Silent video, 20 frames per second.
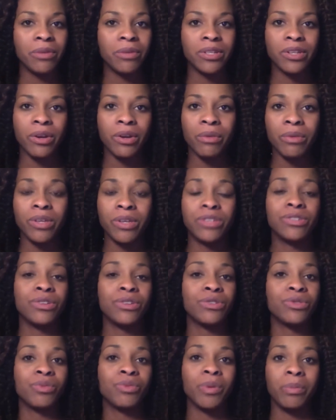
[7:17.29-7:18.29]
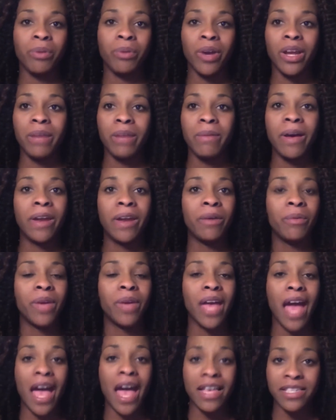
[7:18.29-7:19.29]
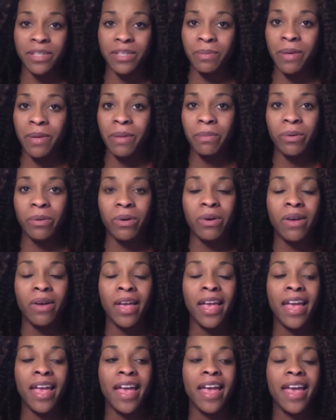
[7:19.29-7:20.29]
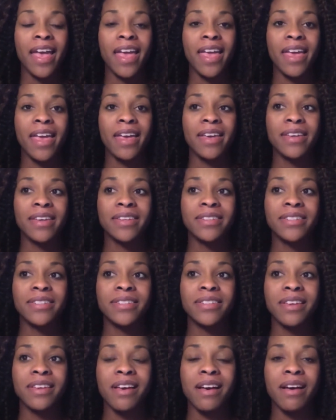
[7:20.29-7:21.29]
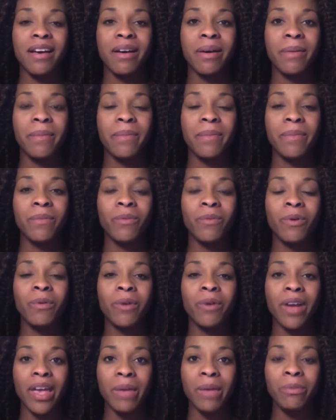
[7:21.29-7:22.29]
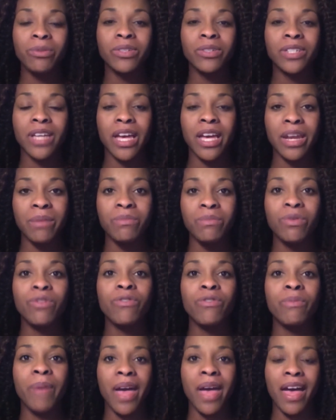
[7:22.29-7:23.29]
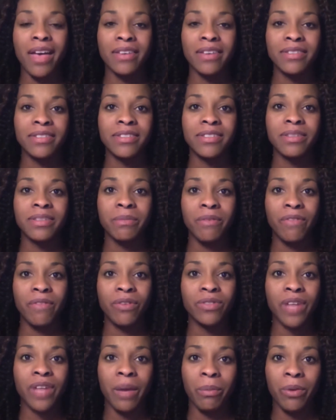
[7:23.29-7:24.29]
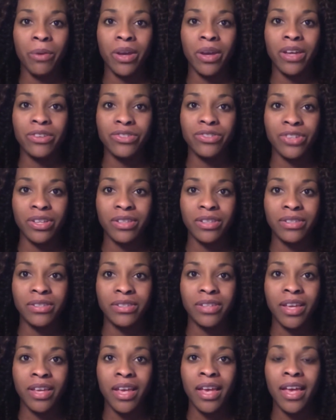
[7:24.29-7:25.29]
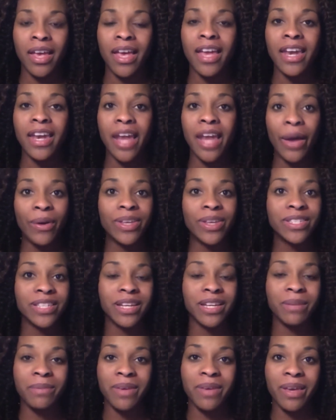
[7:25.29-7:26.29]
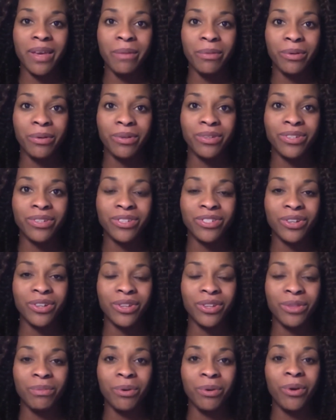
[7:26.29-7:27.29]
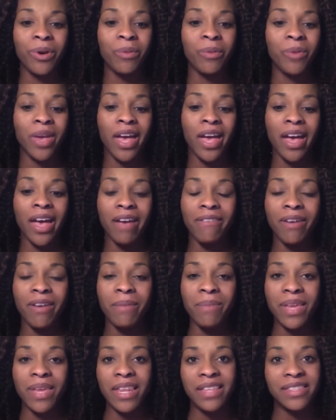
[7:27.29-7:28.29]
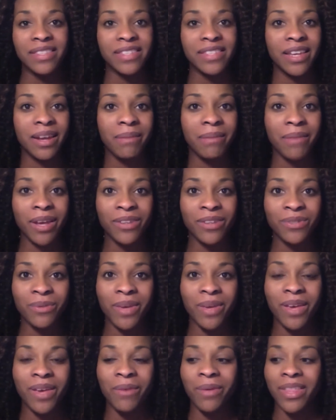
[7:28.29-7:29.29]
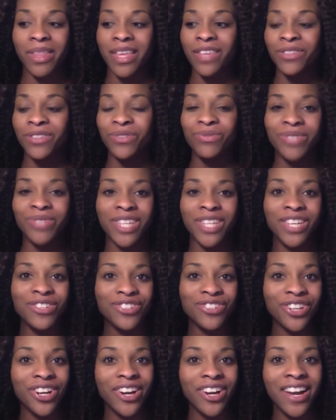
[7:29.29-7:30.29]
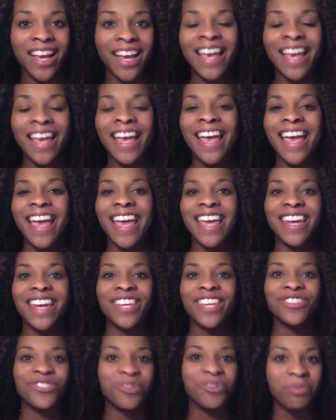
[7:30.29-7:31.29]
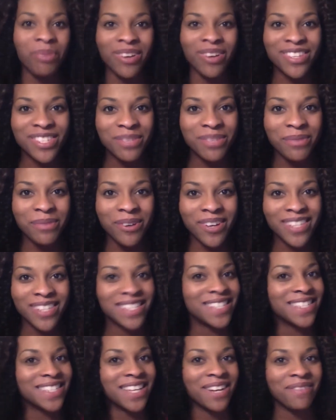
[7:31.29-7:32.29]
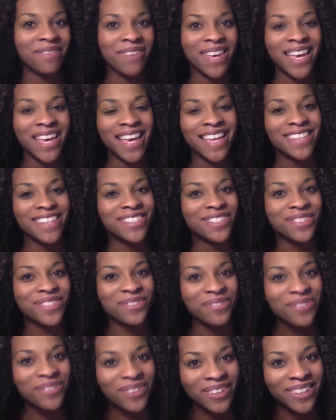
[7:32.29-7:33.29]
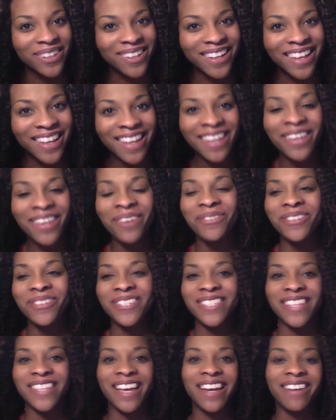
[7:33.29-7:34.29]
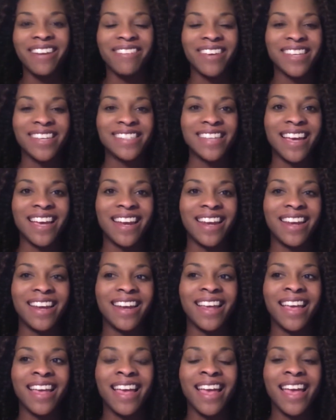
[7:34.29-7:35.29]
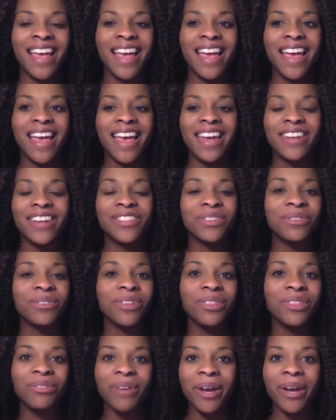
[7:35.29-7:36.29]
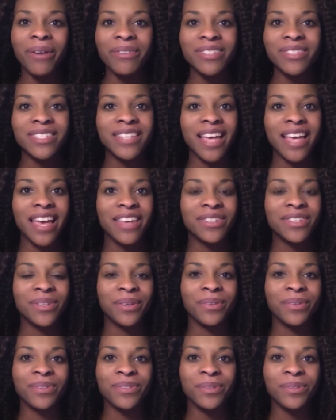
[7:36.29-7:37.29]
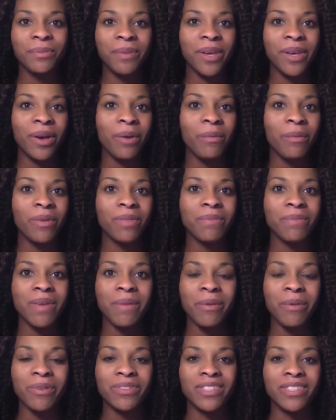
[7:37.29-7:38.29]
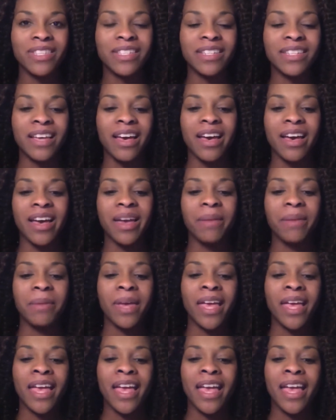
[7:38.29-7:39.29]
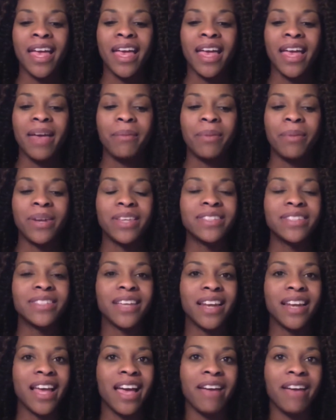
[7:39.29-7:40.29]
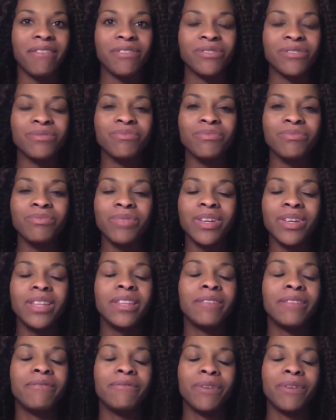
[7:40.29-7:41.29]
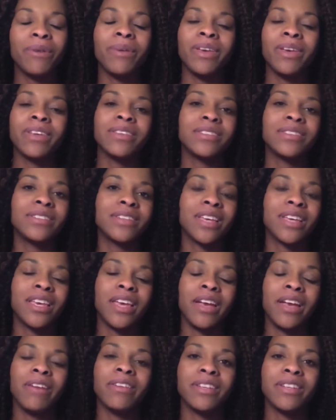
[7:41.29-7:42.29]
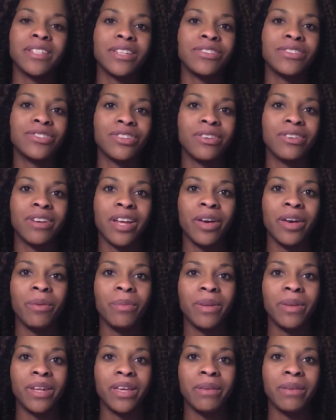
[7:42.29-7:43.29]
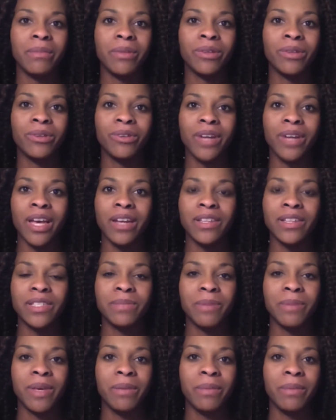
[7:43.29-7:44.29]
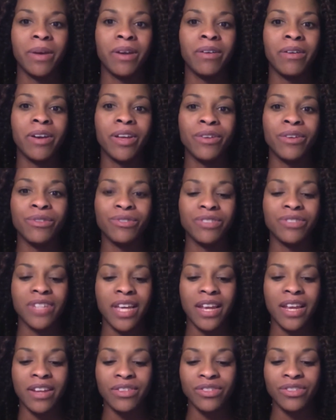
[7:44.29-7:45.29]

We did our research. We prayed about it. We asked people. And we were able to kind of move past some of those apprehensions. And now he's going to be able to start the program. We have a meeting set up next week with his new teacher and his new principal because he's going to be in school, which is kind of exciting. And it's only 3 hours a day, so he'll still be home with me most of the time. But he's going to have this really focused care and attention on helping him learn how to speak better and understand.